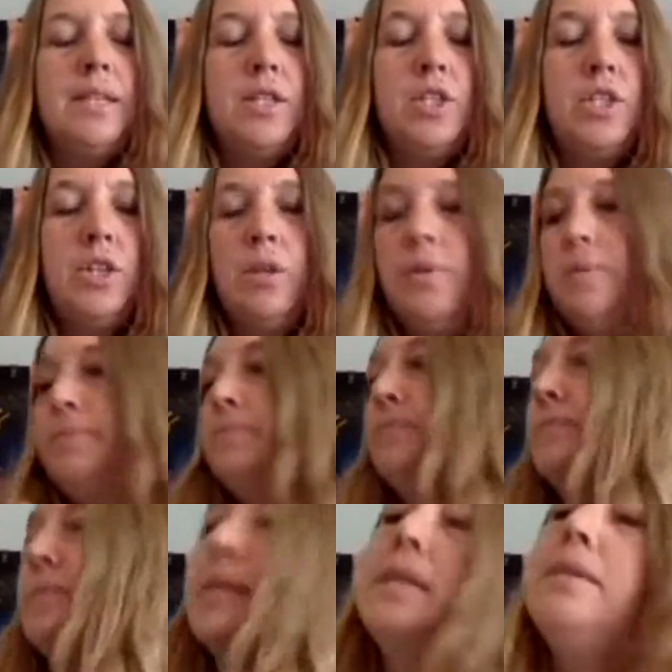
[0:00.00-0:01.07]
So
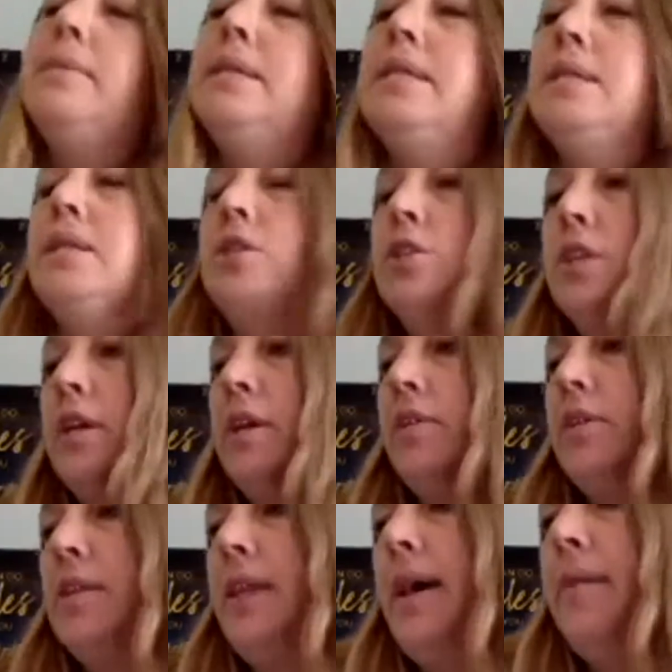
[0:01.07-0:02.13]
anyways, little shout out to
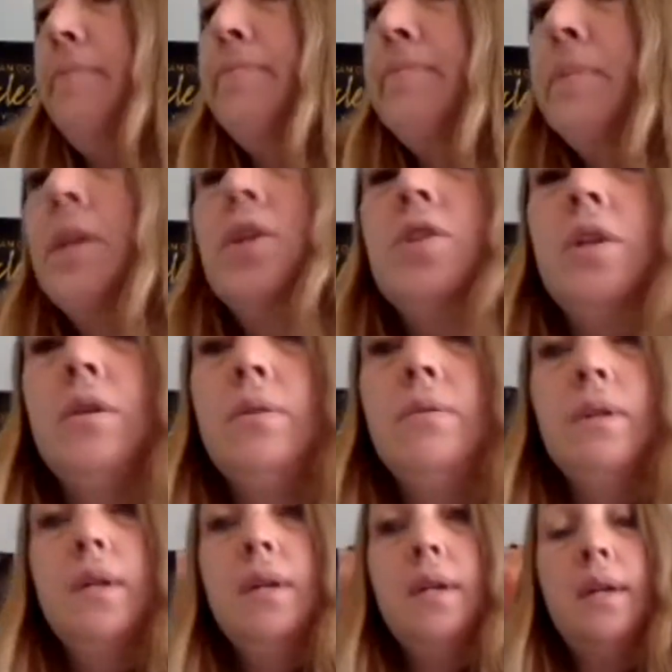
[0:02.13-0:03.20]
that. So
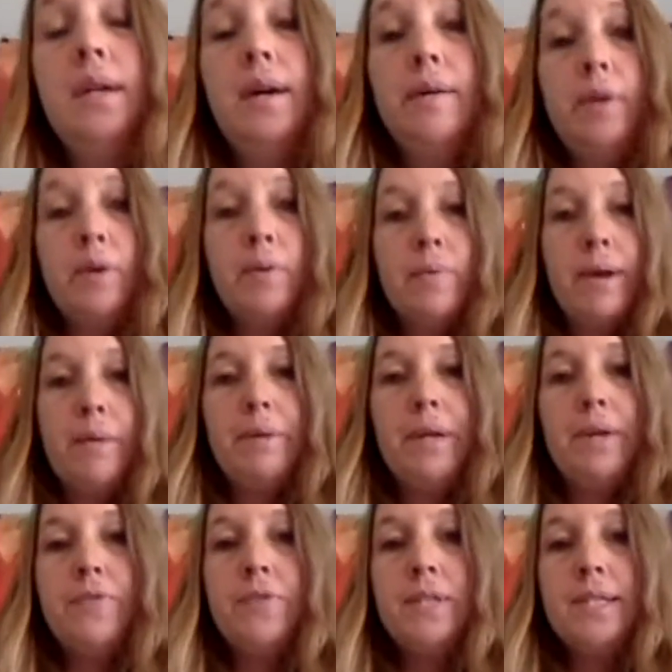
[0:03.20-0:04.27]
I'm going to wrap it
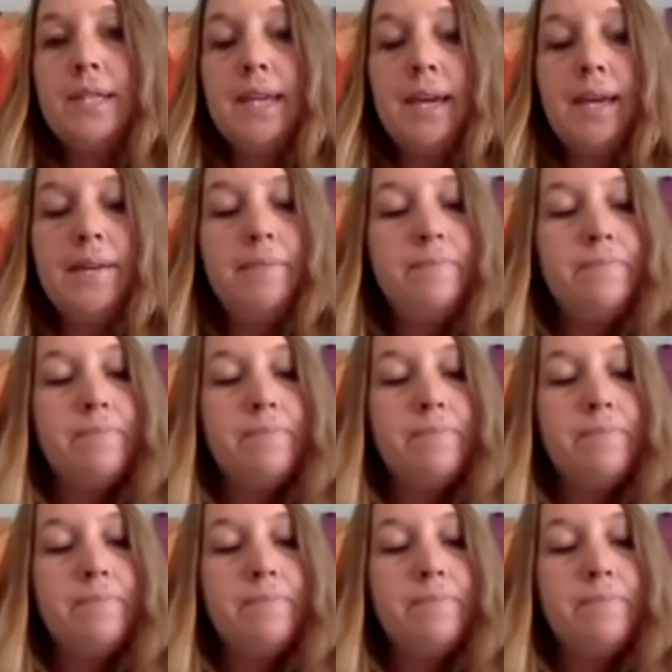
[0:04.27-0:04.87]
up for today.